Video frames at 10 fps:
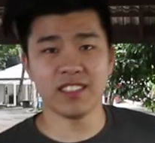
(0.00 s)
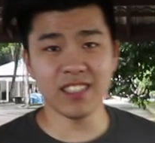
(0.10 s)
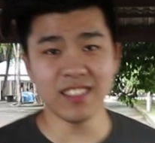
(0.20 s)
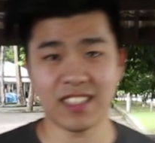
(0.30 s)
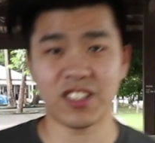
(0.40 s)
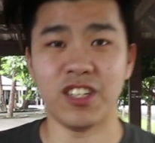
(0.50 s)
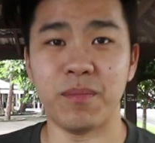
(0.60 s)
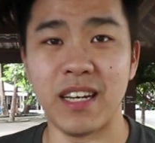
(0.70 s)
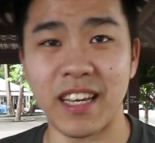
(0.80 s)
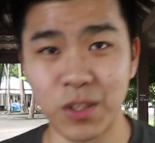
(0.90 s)
Since there's gonna
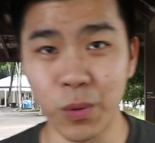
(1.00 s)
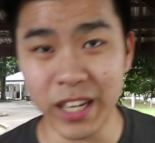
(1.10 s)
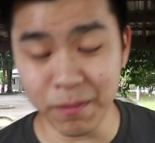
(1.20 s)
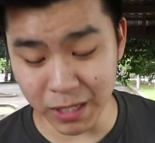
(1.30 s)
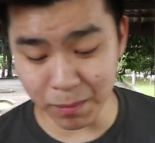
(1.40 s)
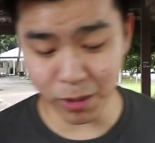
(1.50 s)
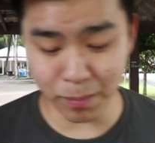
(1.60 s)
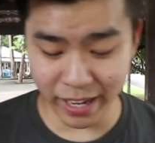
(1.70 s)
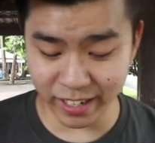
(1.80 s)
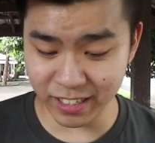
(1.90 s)
be like 20 people
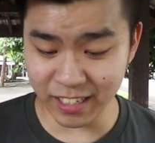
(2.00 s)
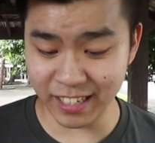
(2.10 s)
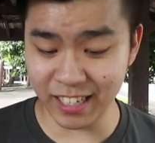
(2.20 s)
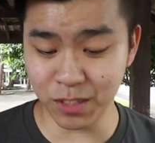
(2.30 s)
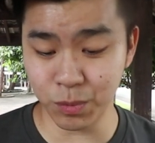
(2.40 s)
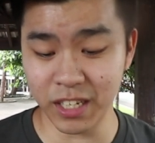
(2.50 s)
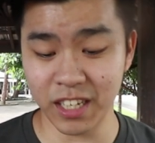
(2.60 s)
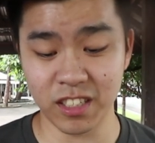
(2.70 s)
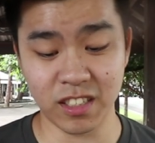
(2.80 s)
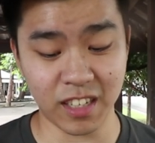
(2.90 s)
battling, I guess we
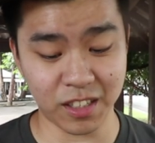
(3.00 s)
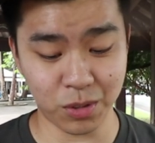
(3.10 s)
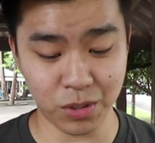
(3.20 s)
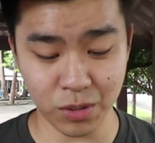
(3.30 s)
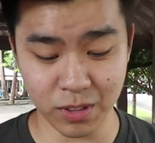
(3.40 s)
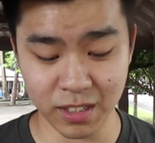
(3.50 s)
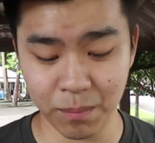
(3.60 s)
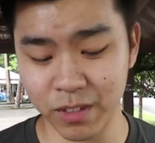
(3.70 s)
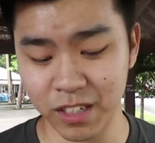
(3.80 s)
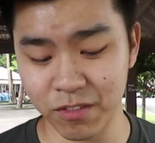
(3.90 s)
can start to use
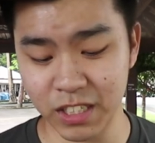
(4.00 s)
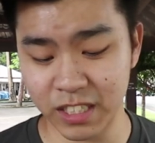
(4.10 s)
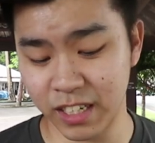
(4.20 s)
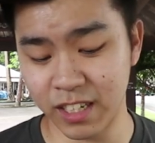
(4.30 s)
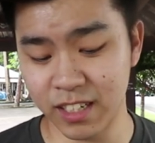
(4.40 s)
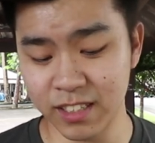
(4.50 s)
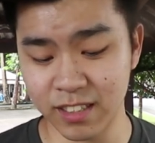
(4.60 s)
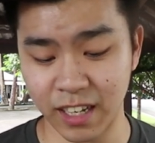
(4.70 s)
something ridiculous.